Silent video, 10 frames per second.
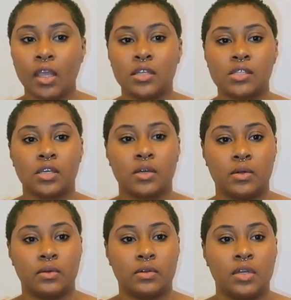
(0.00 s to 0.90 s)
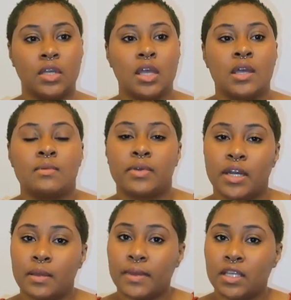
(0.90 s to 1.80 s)
So
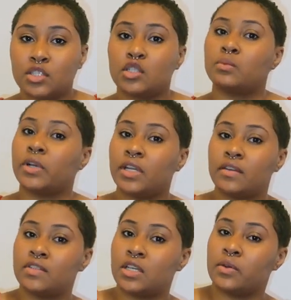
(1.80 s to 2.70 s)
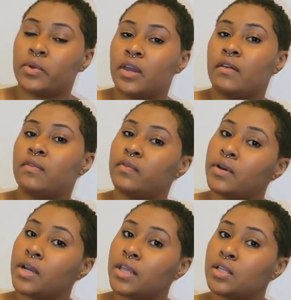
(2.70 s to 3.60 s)
pretty much on the morning of January
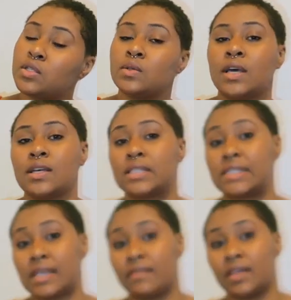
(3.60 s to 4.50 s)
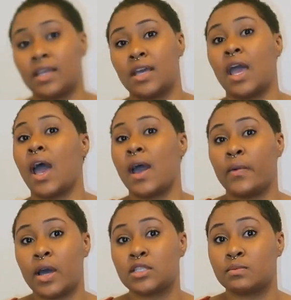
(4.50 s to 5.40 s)
4th 2007, I
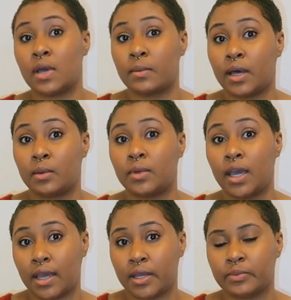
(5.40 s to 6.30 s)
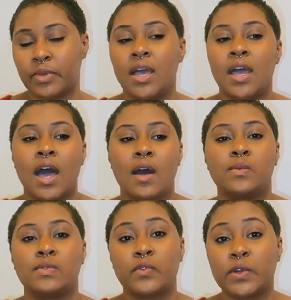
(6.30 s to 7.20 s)
watched my mom die. I
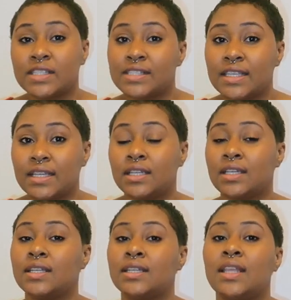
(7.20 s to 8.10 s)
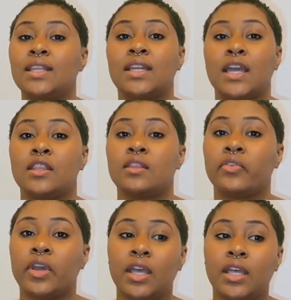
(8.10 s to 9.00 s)
was 14 in the 9th
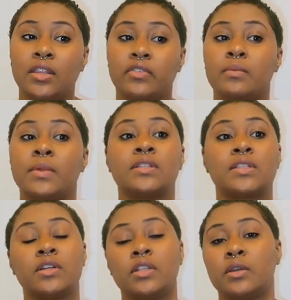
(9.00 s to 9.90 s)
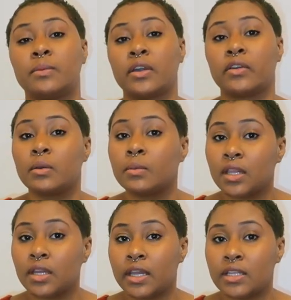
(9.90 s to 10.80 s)
grade. 3 months earlier, my
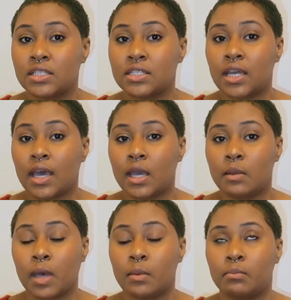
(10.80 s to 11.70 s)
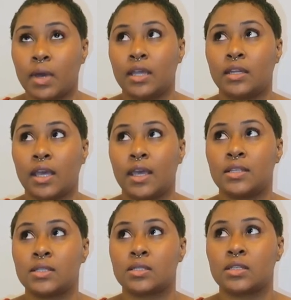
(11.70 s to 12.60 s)
grandmother had just died, my
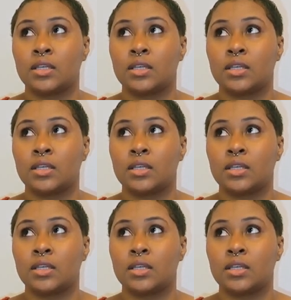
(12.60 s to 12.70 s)
dad's